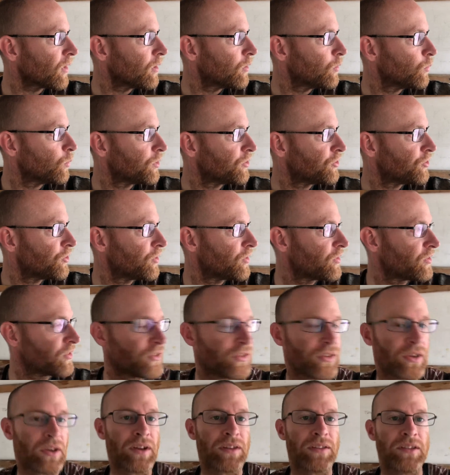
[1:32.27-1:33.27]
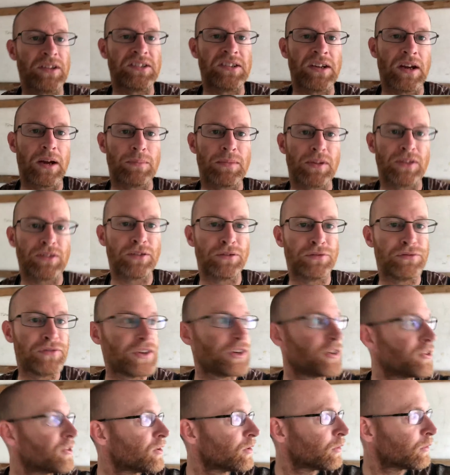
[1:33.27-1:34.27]
which is the time that the
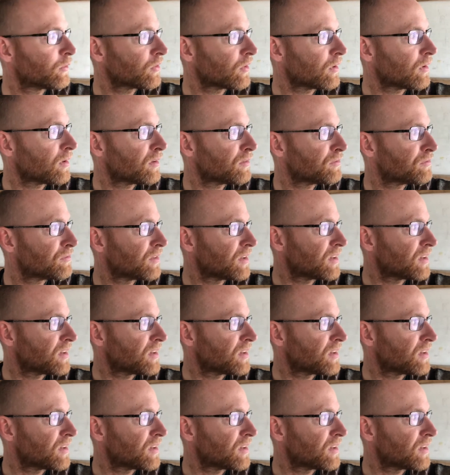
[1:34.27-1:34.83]
feeder goes off,